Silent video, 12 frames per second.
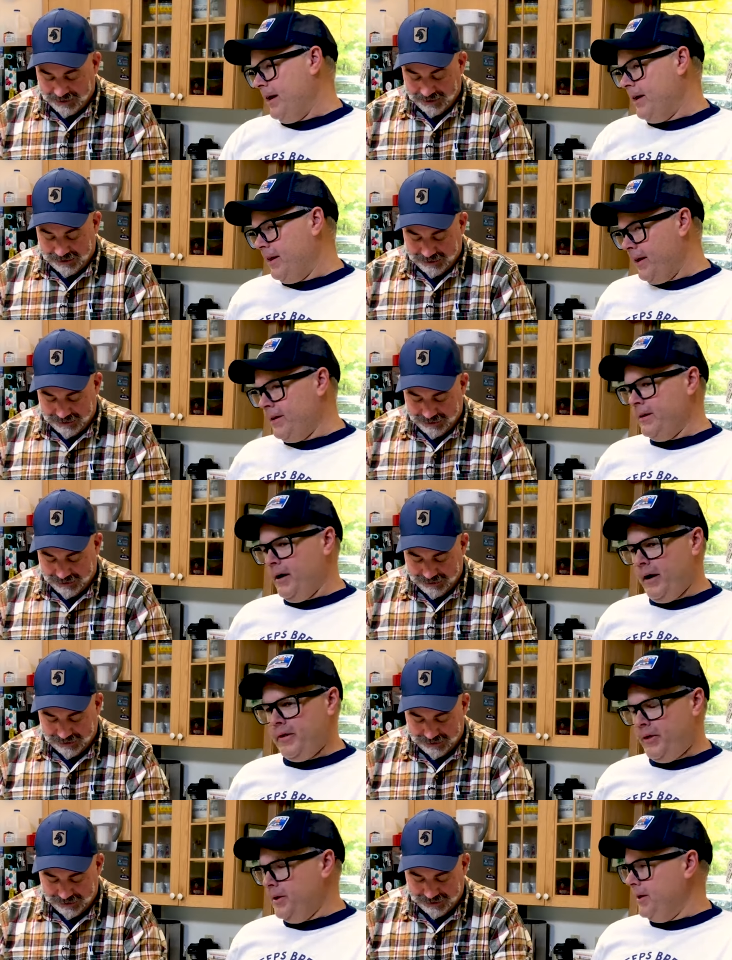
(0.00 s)
Speaker 1: and then the,
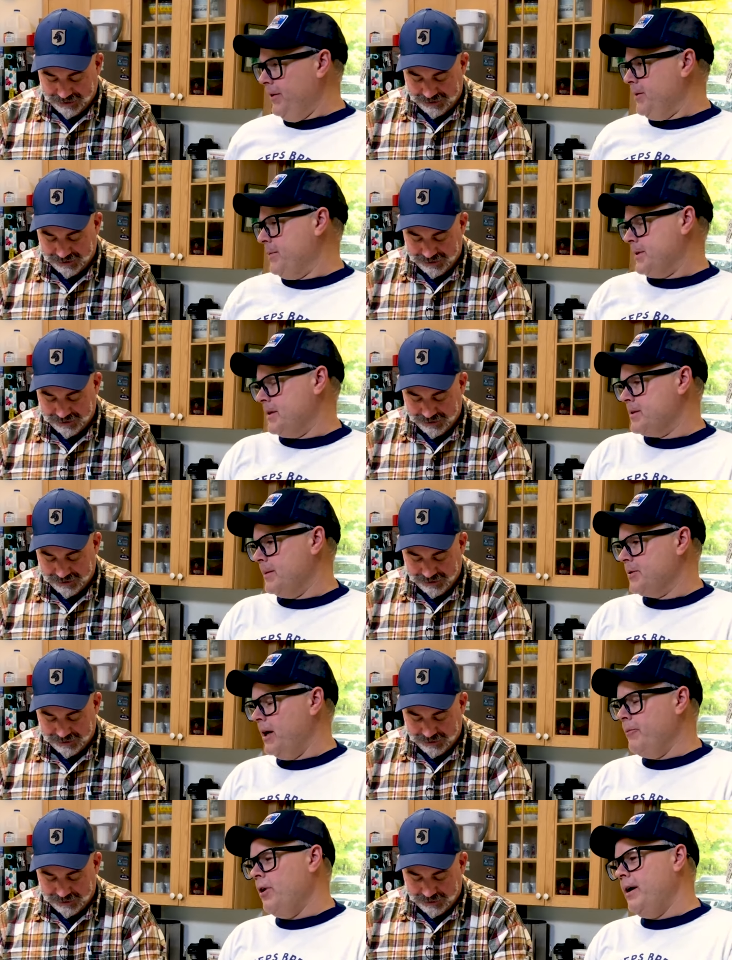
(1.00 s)
I think the other
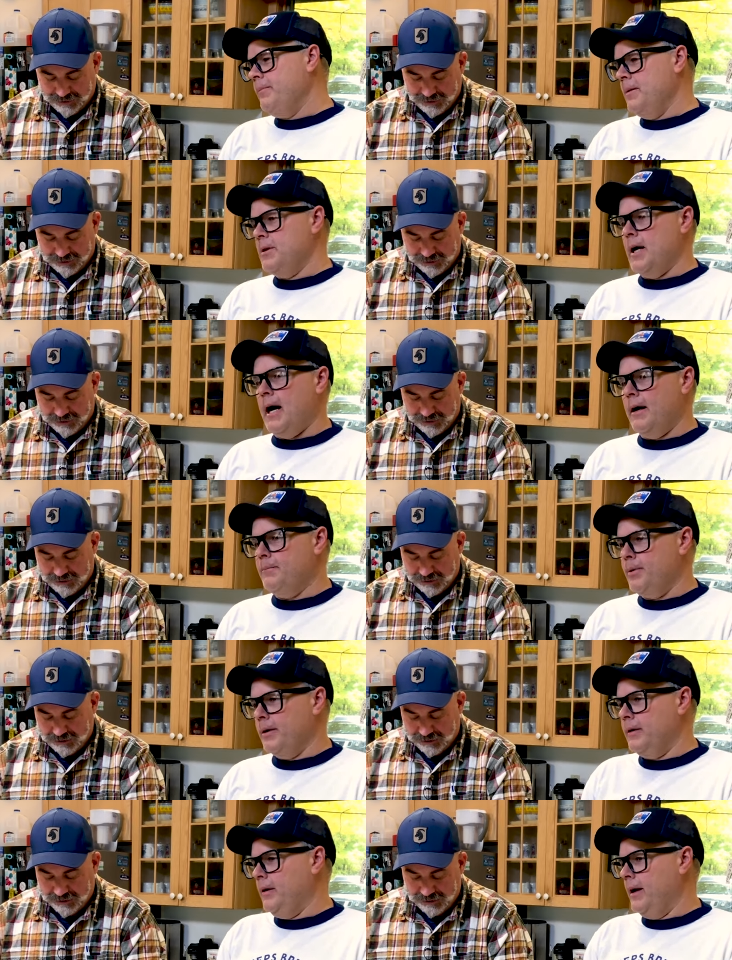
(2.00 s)
misconception, well, maybe not,
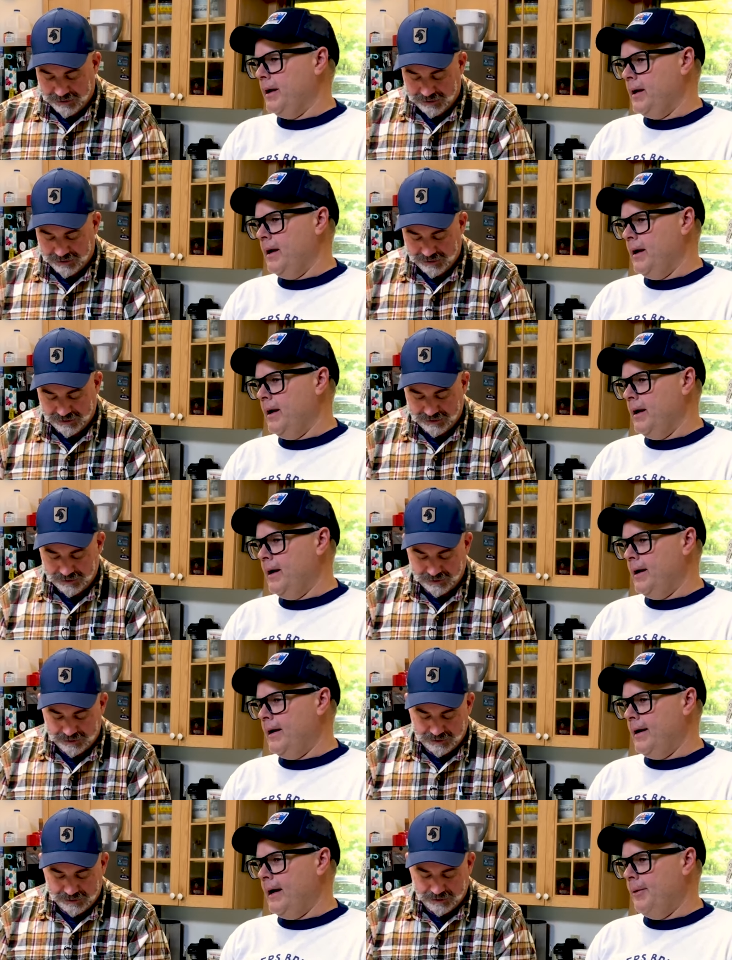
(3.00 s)
but like
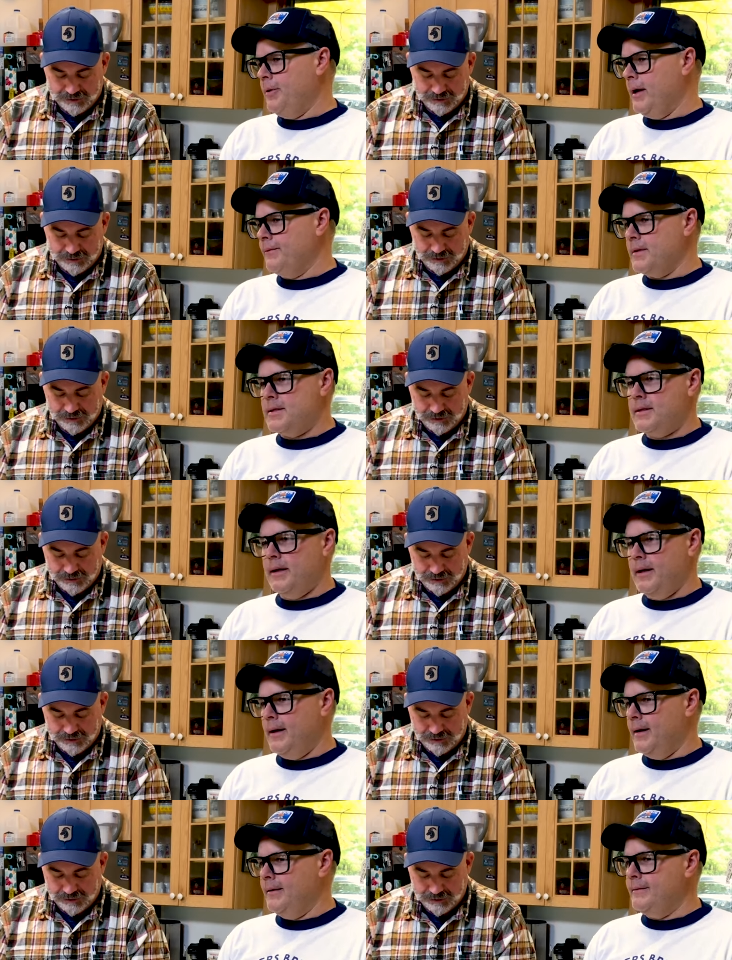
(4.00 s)
I would have to
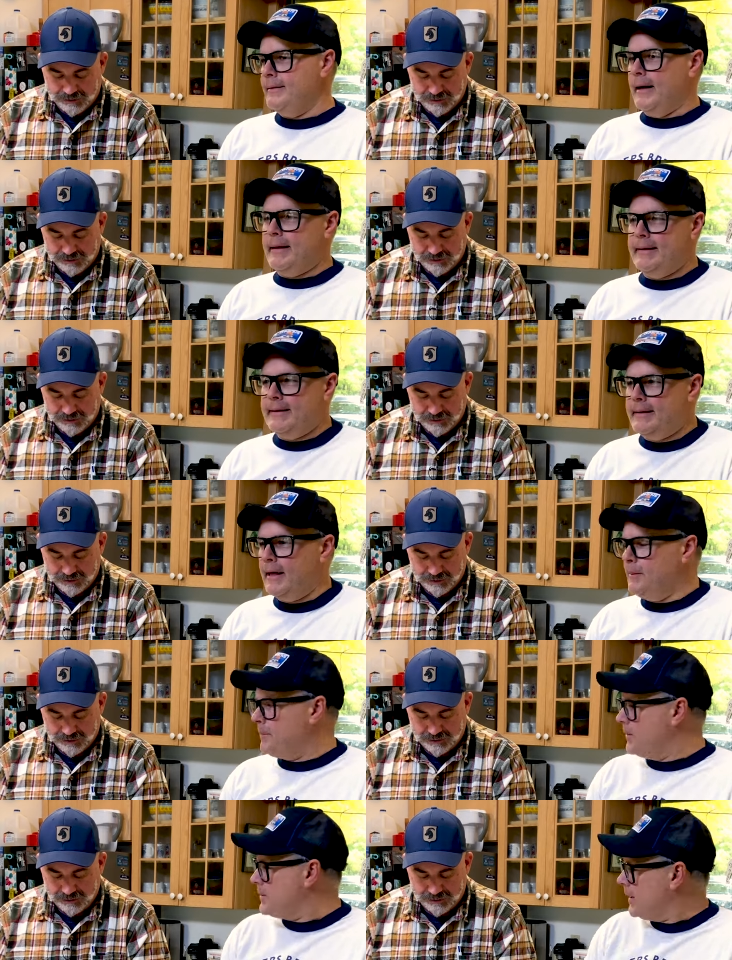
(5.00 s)
say
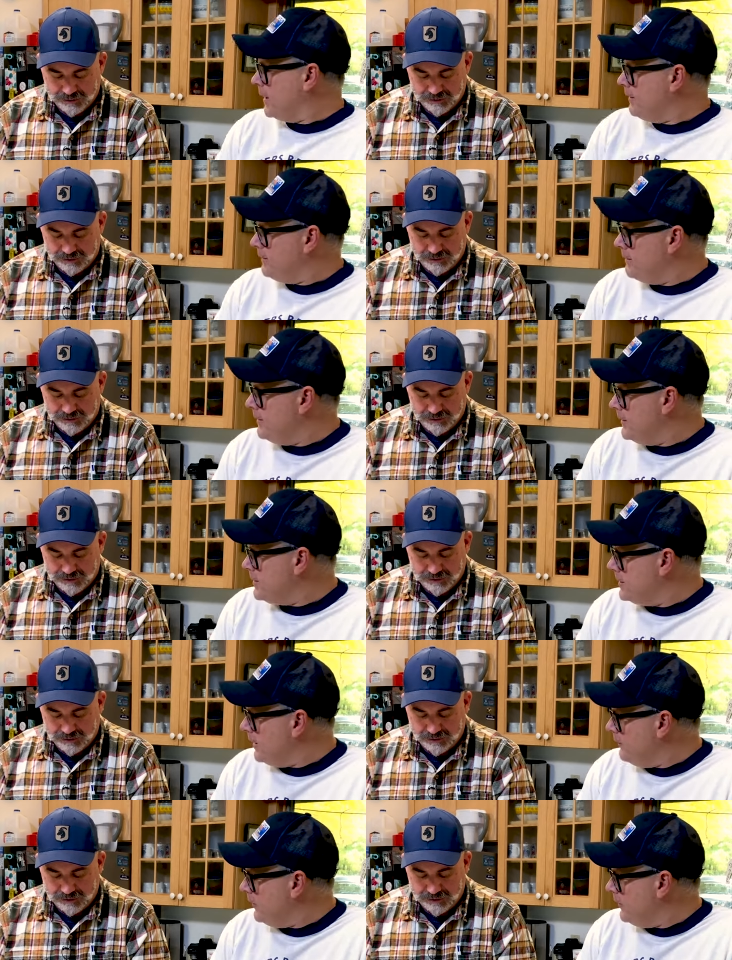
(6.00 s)
98% of the stuff